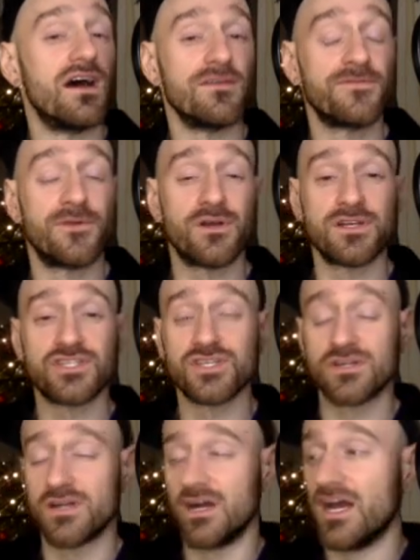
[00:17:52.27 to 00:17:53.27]

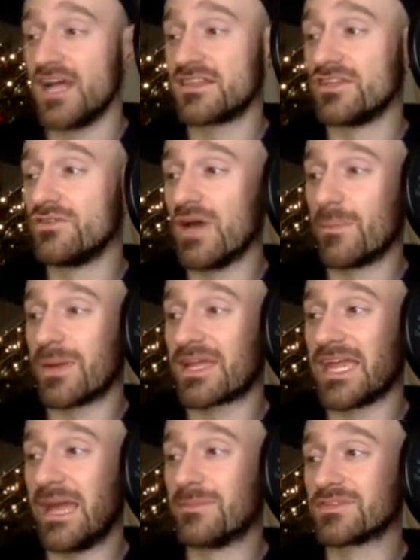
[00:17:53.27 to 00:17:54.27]
furniture at the new Epic
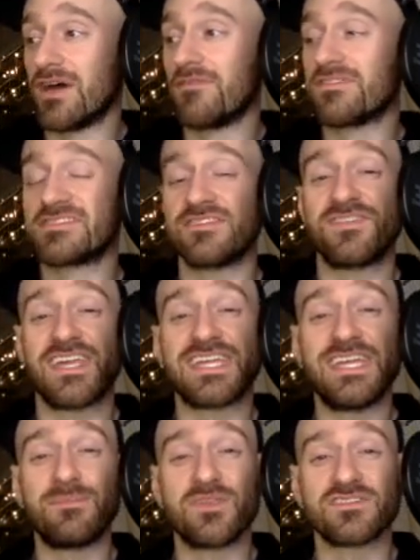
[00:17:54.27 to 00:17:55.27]
Games office if they
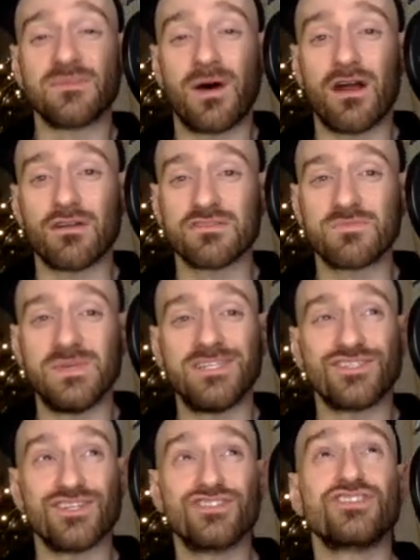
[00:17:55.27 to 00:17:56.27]
keep the Sbarro's
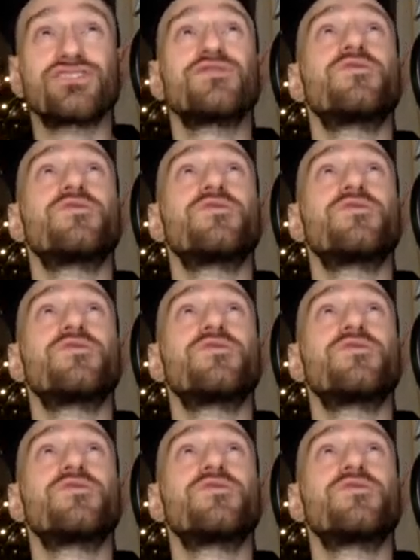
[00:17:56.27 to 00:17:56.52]
pizza? Just